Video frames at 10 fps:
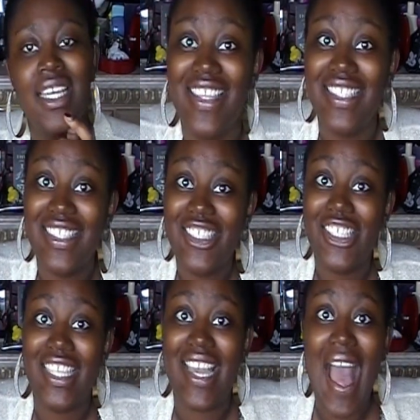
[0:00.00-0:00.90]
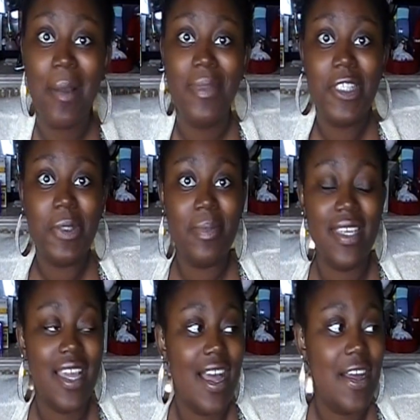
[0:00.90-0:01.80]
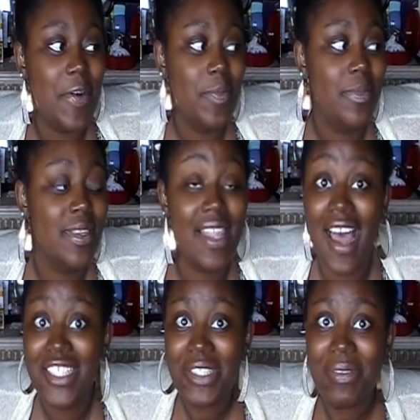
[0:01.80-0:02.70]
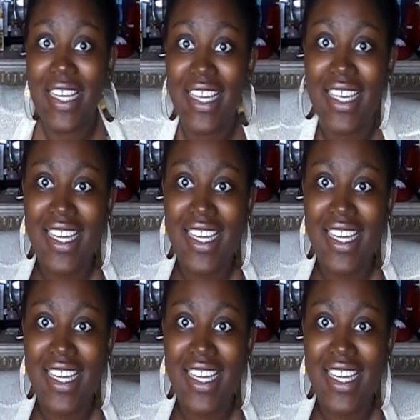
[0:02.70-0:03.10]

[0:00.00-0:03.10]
this literally happened to me um, last week.